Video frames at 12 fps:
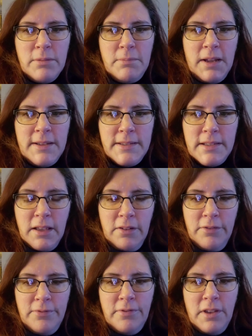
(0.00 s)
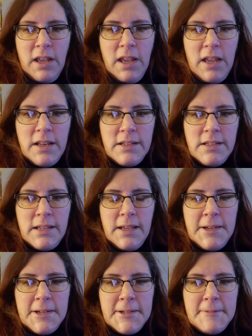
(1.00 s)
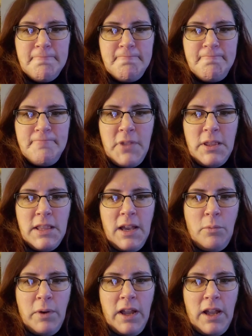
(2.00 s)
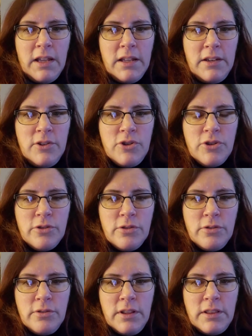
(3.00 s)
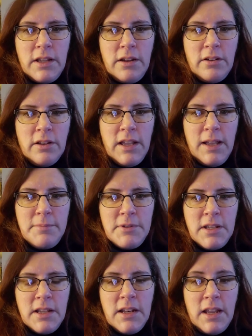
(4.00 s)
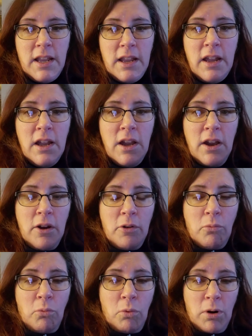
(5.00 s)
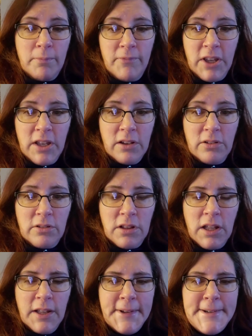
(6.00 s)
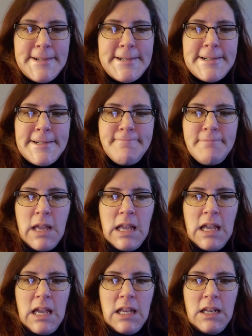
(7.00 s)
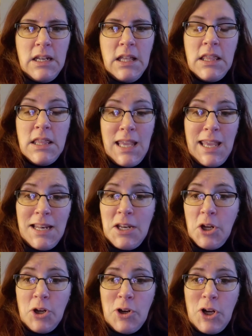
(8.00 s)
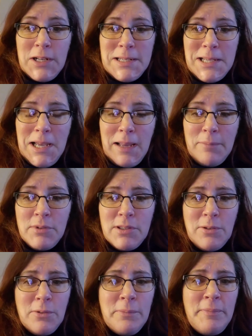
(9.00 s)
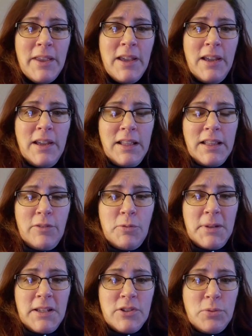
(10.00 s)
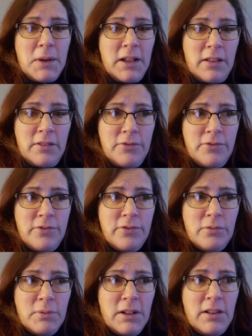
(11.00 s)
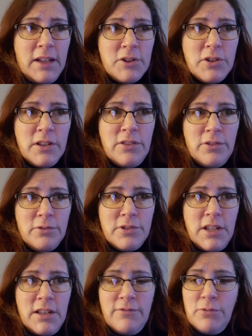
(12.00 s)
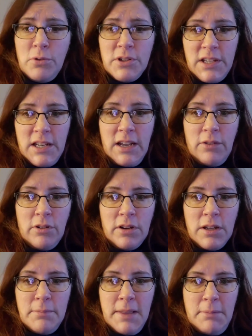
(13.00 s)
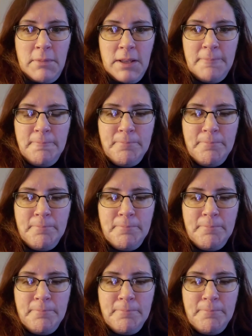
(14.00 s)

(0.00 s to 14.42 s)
myself, and then that way I can ensure that they are kept in a warm vehicle and they get here on time. So that would be a 13, 14-hour commitment